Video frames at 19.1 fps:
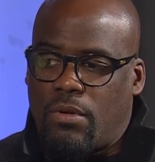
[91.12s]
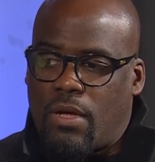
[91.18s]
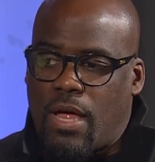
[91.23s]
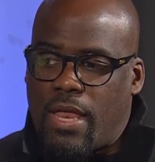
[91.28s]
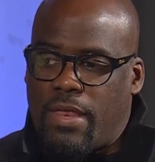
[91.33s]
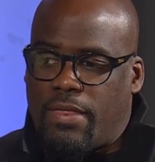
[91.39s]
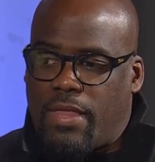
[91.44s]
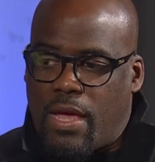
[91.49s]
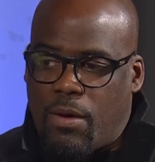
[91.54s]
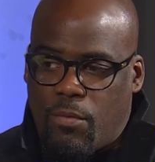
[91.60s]

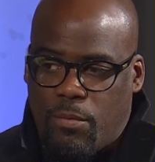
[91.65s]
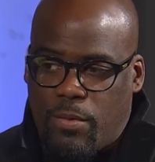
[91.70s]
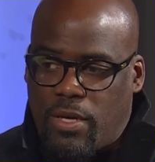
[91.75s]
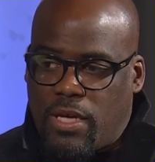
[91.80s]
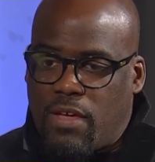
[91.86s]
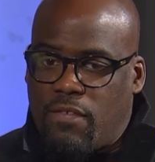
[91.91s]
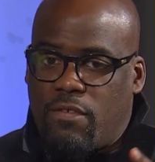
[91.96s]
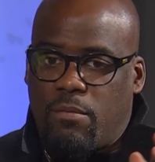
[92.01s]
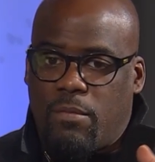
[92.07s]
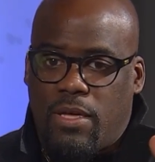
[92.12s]
they would be
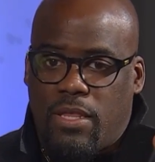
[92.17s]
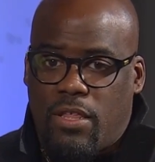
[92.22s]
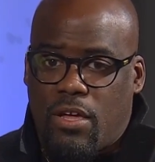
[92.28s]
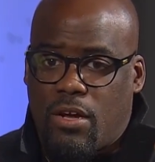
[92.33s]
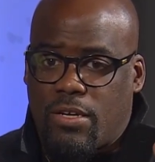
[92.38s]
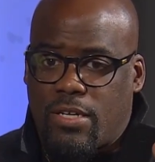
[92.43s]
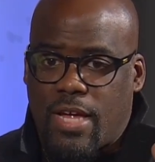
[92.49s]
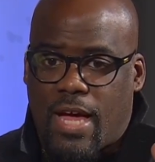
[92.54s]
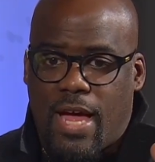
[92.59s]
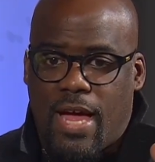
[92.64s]
giving me
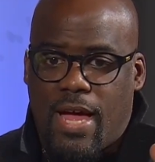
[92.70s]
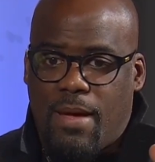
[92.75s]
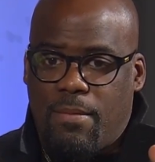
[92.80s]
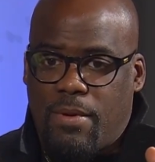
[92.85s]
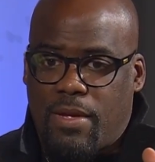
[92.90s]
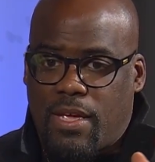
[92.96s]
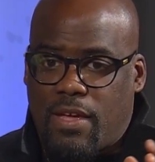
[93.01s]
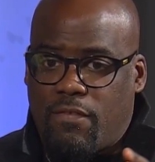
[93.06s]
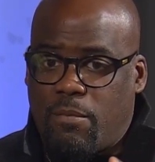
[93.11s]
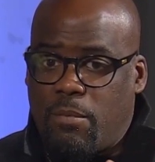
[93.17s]
their time
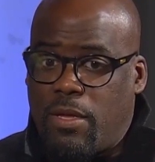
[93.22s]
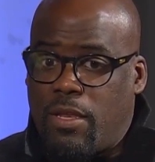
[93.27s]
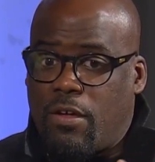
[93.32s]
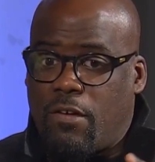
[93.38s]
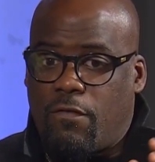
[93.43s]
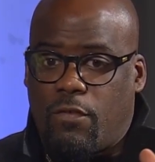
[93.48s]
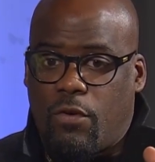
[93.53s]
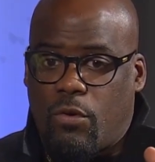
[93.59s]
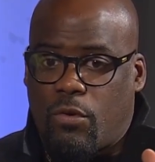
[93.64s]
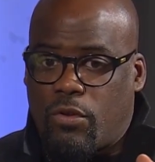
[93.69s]
and giving me their
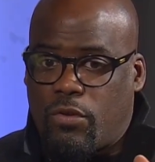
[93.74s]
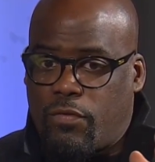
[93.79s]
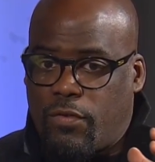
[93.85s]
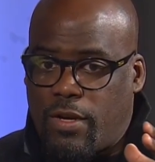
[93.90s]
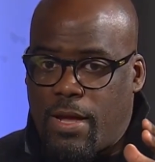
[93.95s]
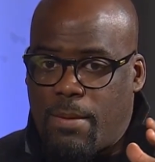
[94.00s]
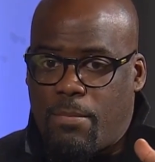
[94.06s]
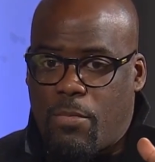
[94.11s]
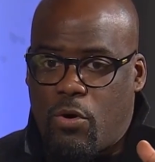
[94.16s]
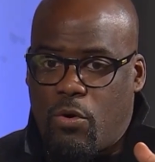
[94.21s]
focus for
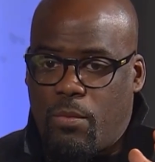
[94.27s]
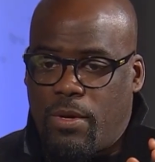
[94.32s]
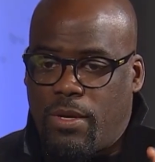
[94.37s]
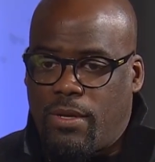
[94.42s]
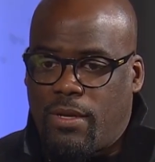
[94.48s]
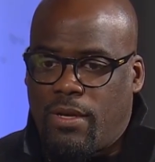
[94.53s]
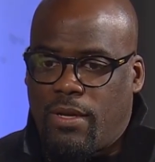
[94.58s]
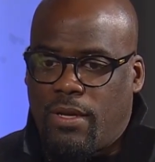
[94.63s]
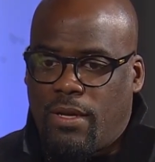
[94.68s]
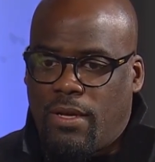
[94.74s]
that
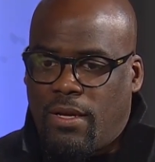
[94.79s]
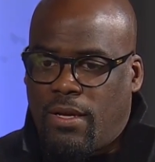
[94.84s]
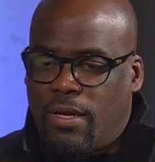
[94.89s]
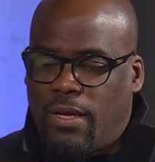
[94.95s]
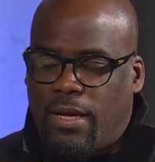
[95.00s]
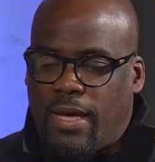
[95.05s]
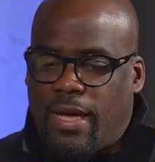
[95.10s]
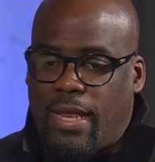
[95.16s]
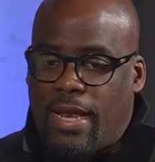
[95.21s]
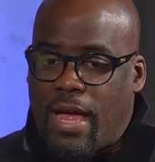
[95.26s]
moment. Mm-hmm.
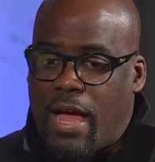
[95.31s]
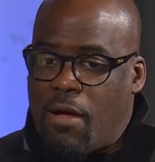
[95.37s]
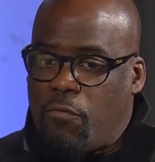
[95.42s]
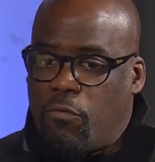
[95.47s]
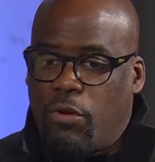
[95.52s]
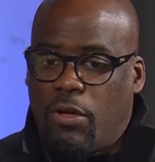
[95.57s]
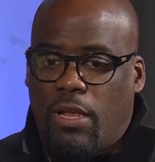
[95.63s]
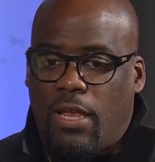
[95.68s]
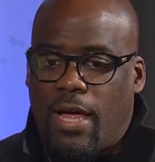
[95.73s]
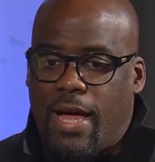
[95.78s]
And I
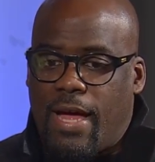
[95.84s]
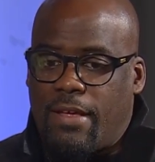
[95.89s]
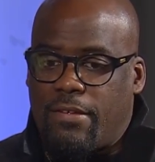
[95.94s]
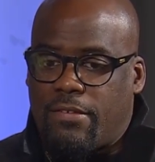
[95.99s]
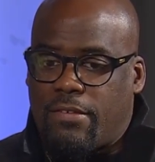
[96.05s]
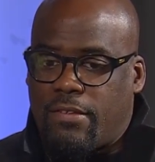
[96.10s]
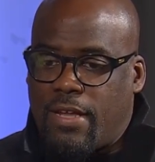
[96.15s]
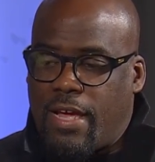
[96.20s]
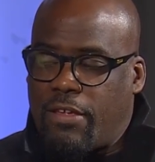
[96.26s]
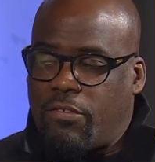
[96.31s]

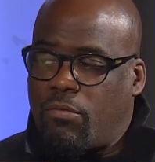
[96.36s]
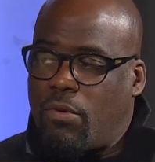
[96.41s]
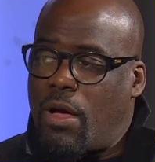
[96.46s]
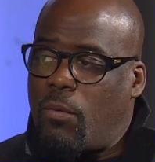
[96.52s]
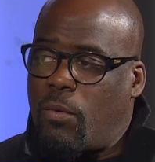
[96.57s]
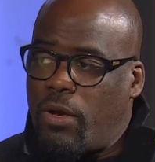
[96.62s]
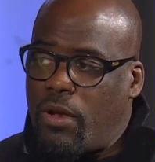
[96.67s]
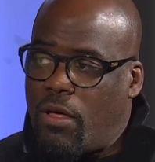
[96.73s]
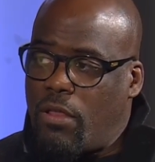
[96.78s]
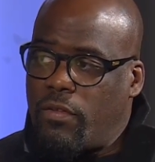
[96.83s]
realized that's why
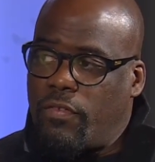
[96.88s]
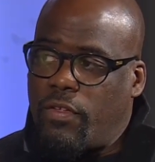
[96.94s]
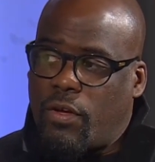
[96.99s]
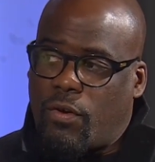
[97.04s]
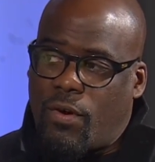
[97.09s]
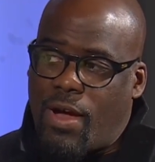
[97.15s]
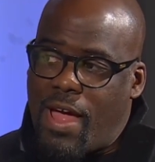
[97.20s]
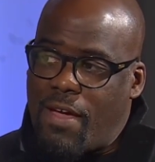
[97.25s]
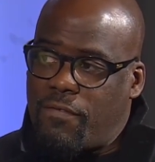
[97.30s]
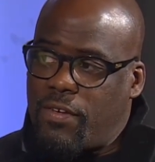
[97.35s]
with all of the
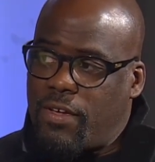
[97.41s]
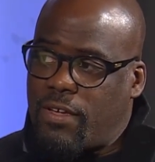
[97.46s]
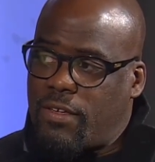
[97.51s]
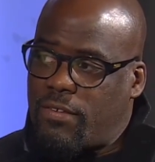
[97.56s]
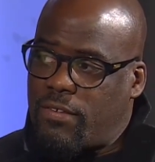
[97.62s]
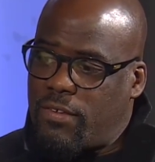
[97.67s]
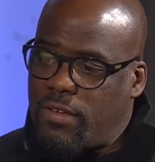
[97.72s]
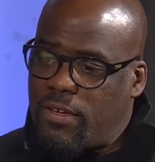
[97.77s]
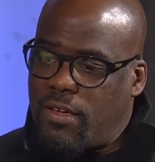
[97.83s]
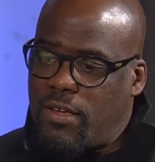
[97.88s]

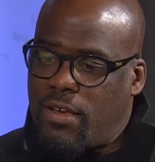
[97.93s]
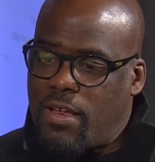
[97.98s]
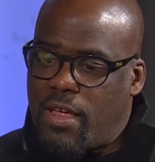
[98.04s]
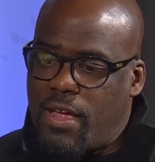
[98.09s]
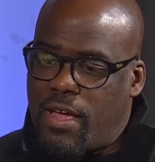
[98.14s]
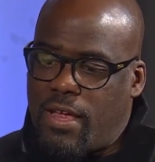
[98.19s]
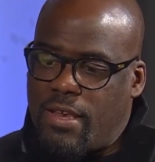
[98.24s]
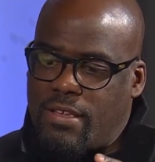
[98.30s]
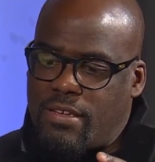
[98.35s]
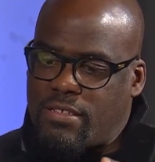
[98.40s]
graphics
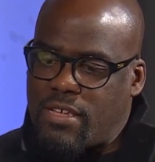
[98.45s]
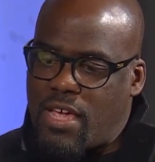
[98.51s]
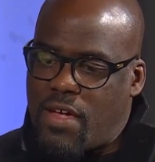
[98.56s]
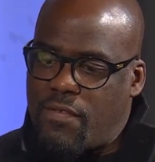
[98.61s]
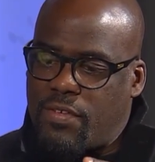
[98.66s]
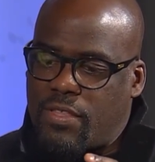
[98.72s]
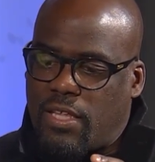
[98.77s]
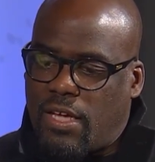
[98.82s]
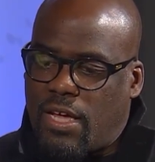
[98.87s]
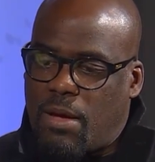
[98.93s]
and just
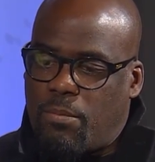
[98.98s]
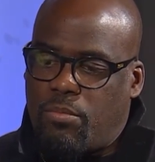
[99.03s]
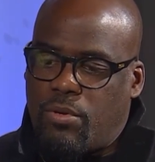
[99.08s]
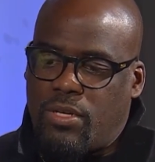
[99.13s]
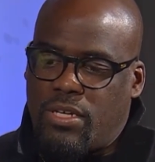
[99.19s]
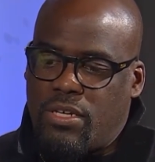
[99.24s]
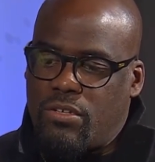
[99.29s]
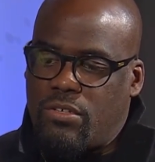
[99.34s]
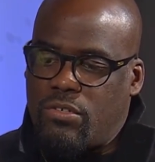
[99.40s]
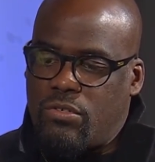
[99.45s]
everything I
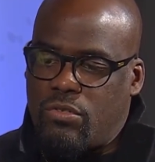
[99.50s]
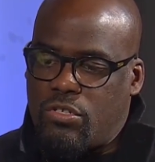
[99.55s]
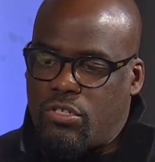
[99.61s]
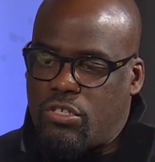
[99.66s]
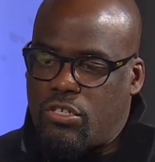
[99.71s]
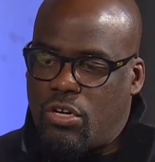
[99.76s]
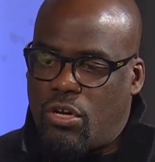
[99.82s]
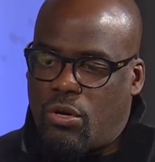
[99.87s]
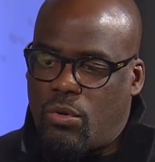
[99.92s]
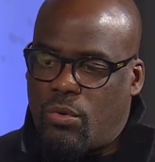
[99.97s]
put into the
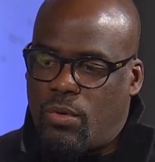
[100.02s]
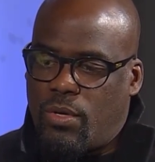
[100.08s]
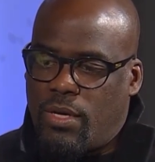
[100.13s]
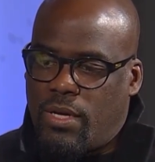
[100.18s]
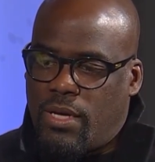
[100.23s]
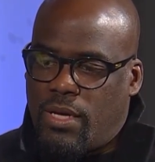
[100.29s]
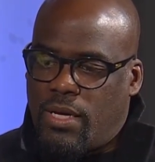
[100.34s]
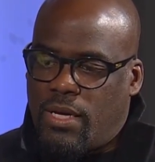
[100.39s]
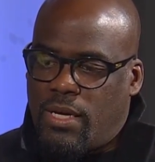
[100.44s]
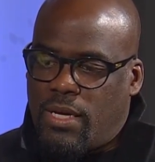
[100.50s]
show,
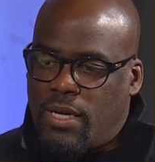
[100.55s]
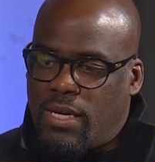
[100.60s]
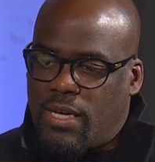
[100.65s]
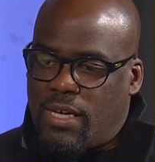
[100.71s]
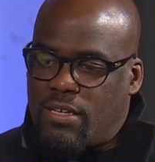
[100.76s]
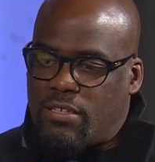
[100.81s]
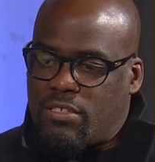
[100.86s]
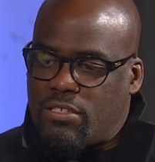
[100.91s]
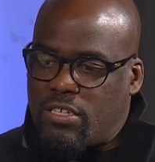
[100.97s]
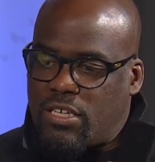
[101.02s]
mm-hmm.
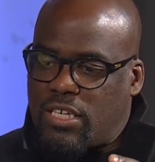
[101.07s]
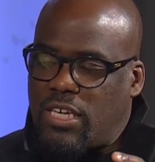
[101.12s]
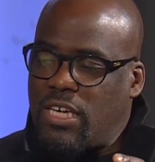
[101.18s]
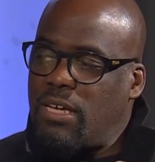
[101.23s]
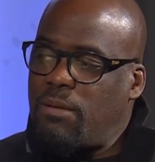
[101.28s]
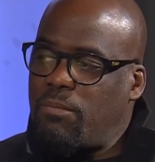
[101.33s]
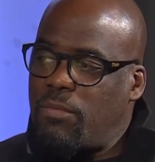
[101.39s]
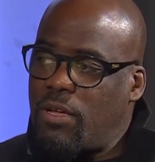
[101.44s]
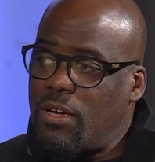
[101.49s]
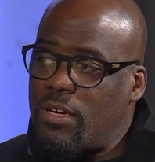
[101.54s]
is to
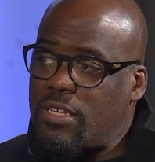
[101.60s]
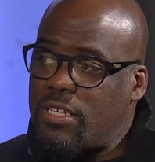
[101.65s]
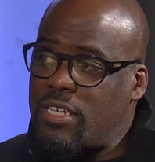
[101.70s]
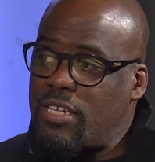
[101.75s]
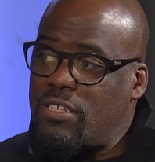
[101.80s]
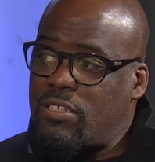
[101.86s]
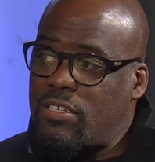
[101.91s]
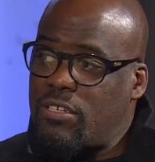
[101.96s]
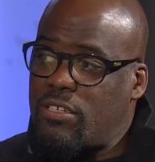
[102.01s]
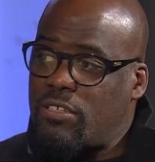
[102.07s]
keep their
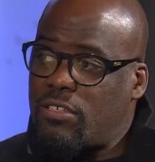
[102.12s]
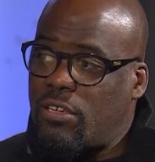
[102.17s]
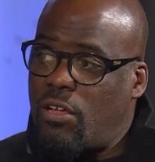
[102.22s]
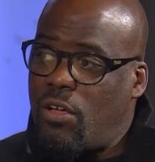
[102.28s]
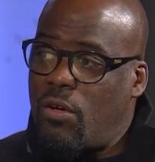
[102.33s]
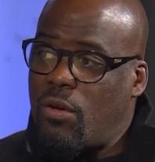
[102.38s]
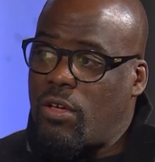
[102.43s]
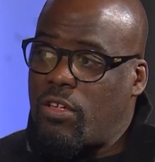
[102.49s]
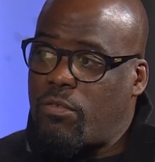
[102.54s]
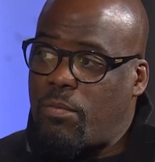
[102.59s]
attention as
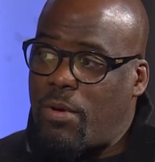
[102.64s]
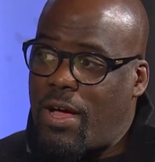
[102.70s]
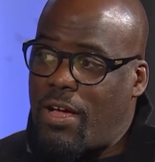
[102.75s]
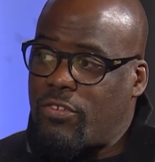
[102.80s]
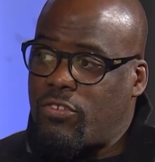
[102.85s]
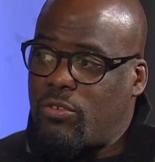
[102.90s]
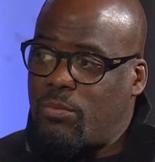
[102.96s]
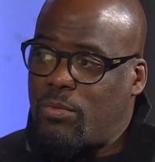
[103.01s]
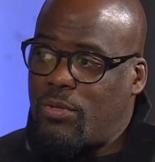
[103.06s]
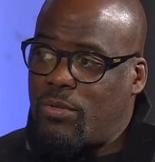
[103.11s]
long as
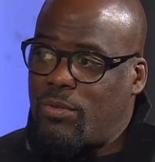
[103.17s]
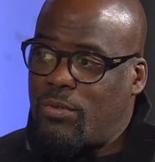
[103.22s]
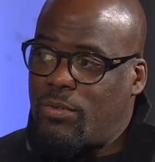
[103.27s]
possible.